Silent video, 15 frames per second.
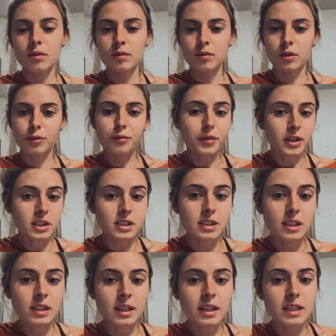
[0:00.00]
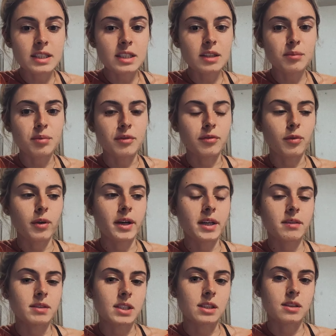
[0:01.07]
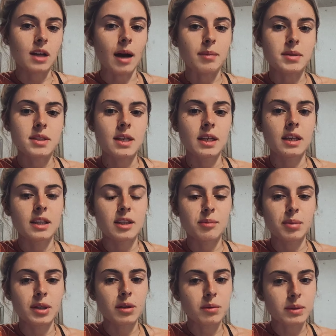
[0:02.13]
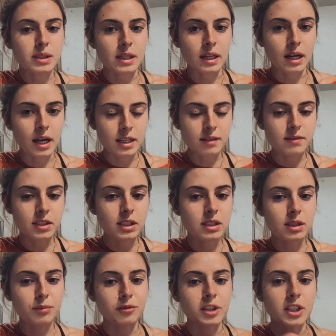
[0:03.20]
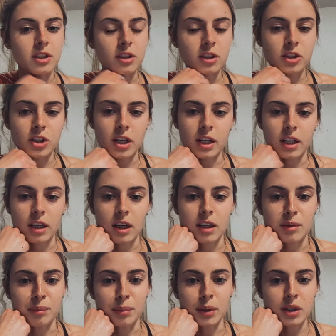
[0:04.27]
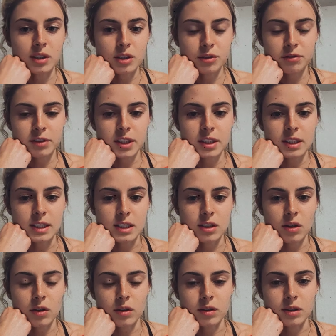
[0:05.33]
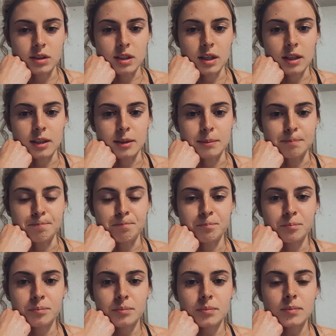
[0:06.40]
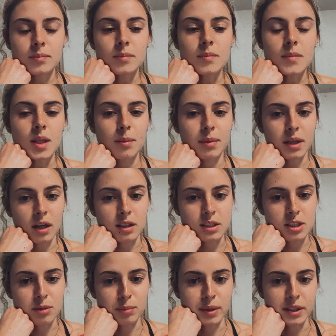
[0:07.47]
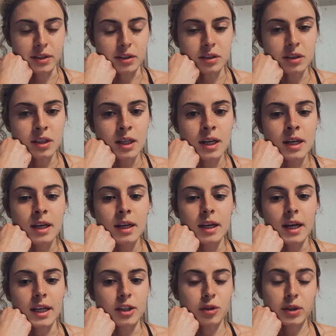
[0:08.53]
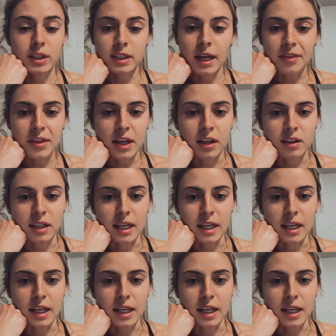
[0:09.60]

the first thing that I did before I even stopped taking the pill was I kind of did some research, and I got a book to read that's called Beyond the Pill, and you can get that on